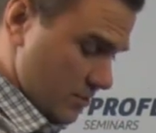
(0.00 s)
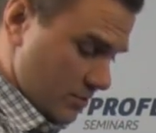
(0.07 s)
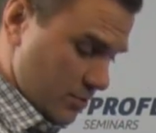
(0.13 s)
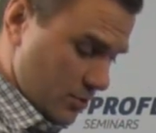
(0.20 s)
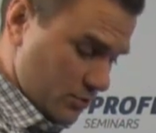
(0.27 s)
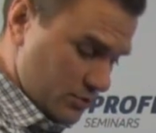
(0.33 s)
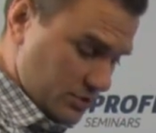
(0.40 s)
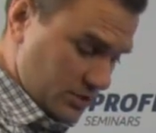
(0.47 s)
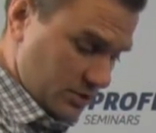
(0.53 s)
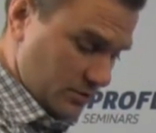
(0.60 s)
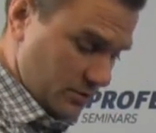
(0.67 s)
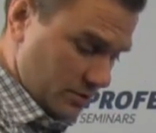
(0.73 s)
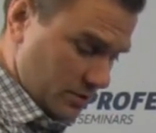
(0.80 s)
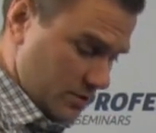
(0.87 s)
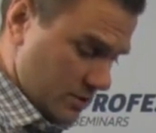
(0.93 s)
or
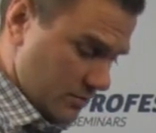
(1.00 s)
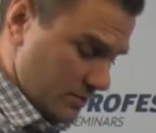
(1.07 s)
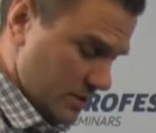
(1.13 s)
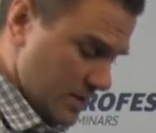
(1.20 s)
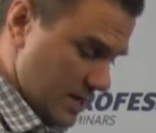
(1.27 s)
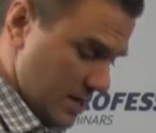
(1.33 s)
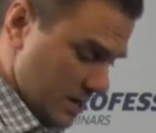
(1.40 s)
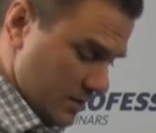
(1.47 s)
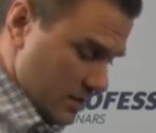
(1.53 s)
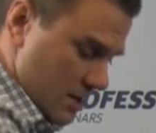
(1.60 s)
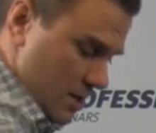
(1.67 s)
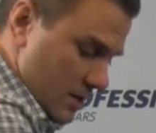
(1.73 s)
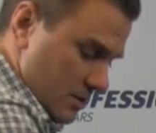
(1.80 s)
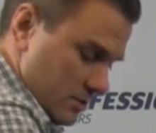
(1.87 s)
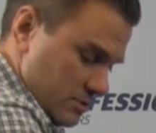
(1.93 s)
posterior coming down.
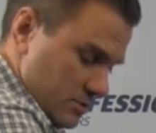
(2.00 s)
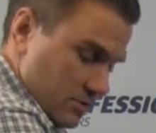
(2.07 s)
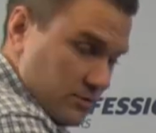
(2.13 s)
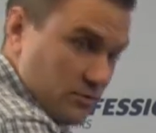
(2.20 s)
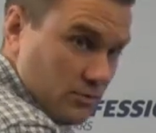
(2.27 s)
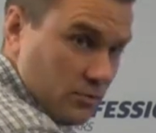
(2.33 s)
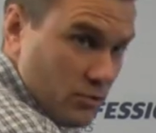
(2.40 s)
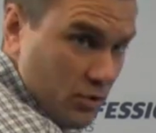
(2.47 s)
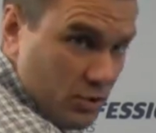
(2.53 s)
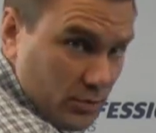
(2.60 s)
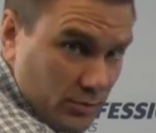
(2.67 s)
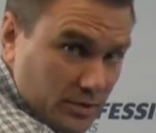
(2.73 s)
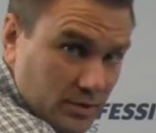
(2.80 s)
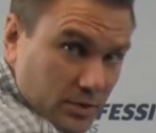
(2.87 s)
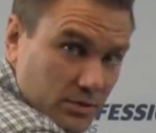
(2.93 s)
There's nothing
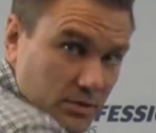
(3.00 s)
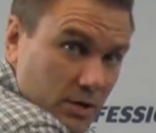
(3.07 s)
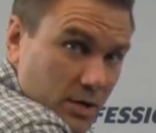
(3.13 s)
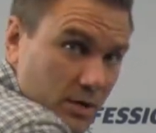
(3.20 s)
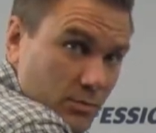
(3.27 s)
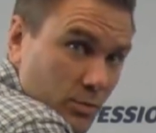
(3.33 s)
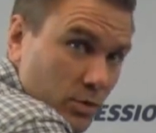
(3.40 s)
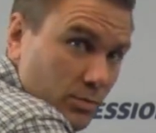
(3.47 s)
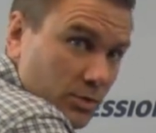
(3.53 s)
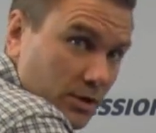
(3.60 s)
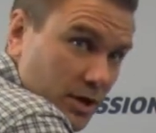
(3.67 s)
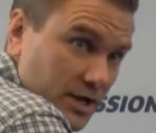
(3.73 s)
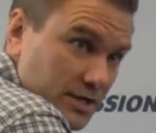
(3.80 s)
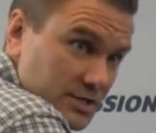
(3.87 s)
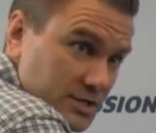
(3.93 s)
wrong with
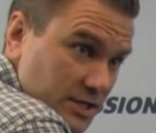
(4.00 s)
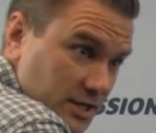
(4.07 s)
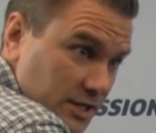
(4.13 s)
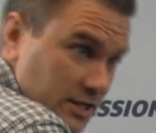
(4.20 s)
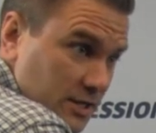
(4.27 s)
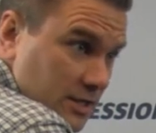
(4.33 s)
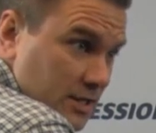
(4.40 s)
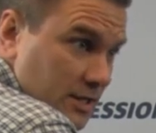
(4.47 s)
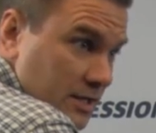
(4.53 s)
mobilizing